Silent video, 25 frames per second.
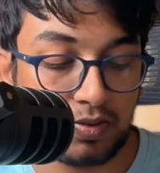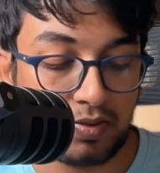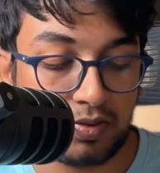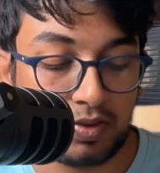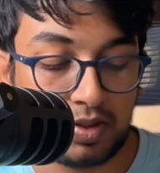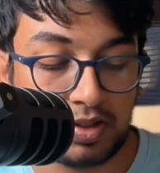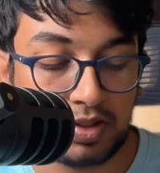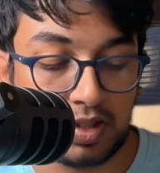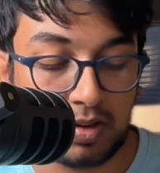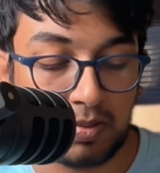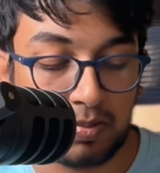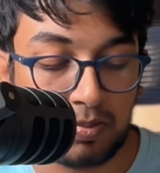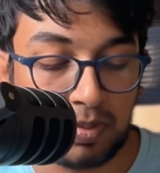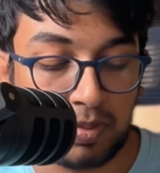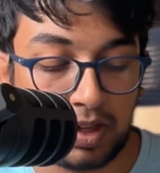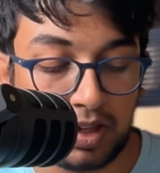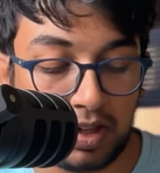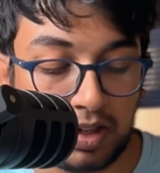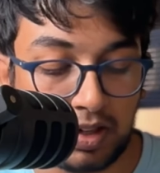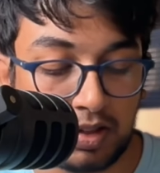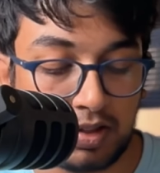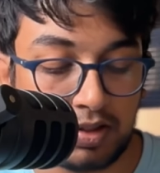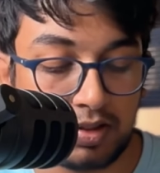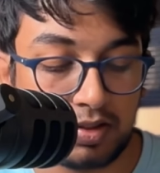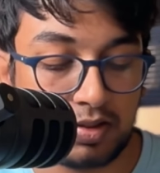these are big.
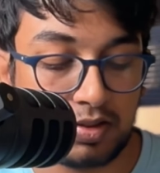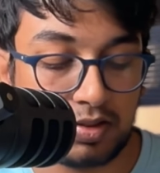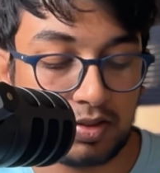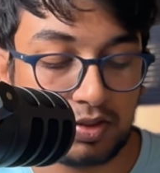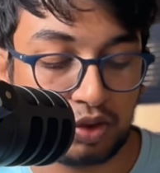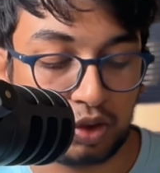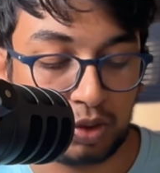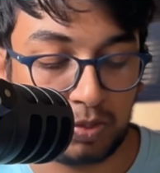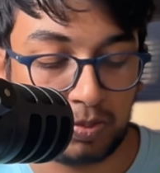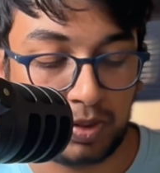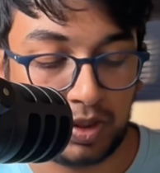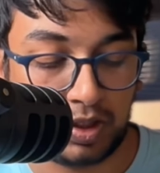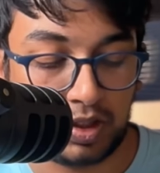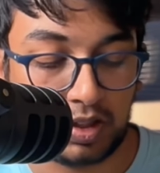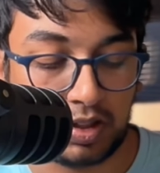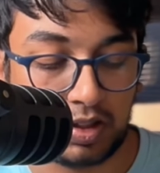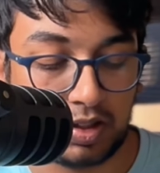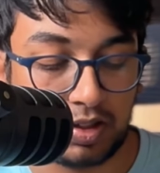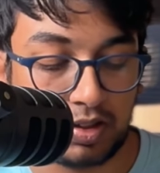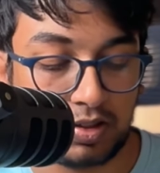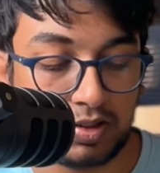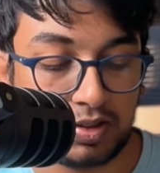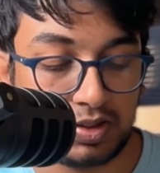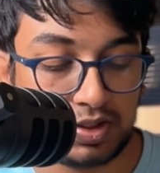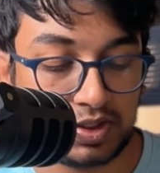Jupiter,
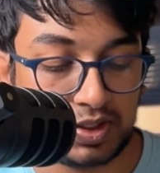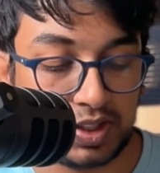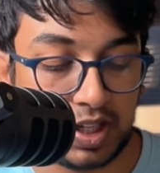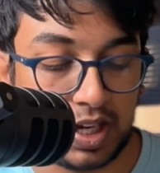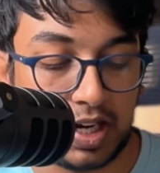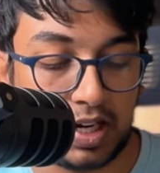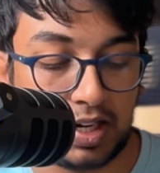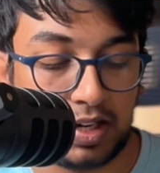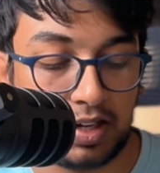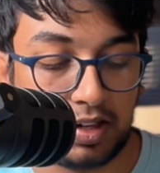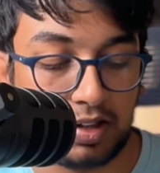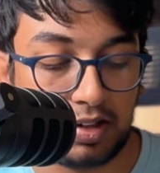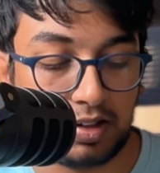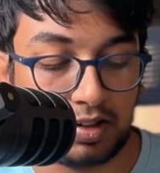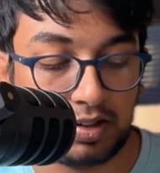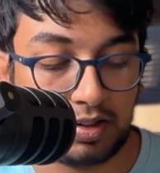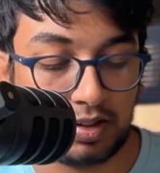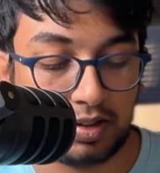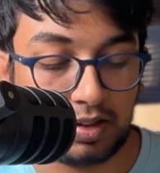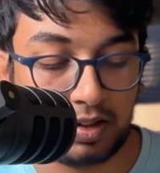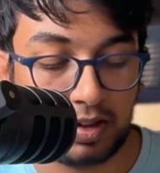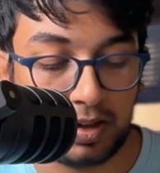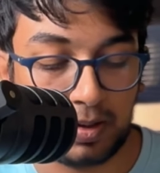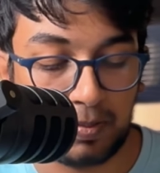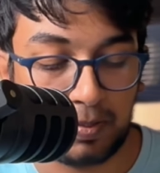Saturn,
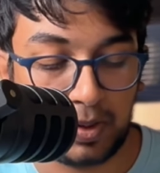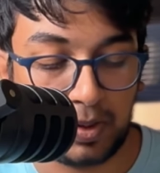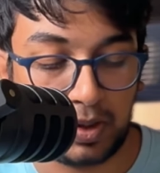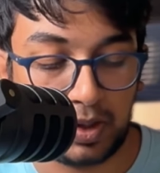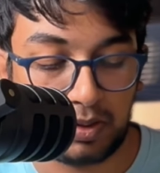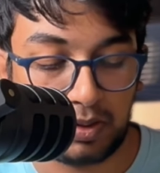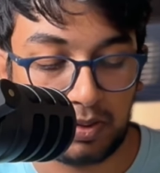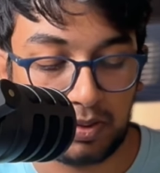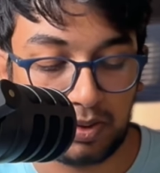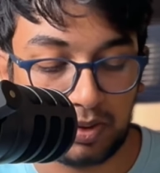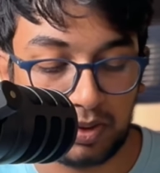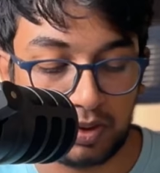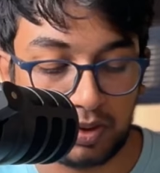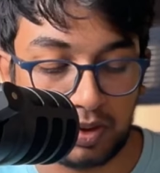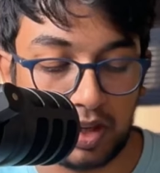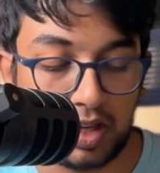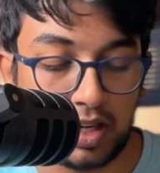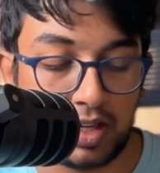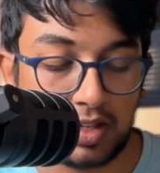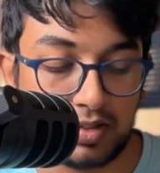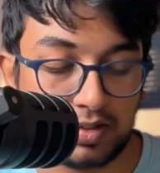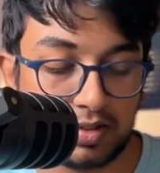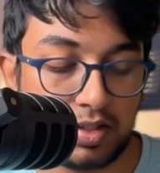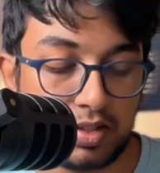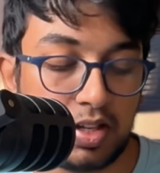Neptune,
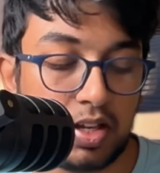Uranus.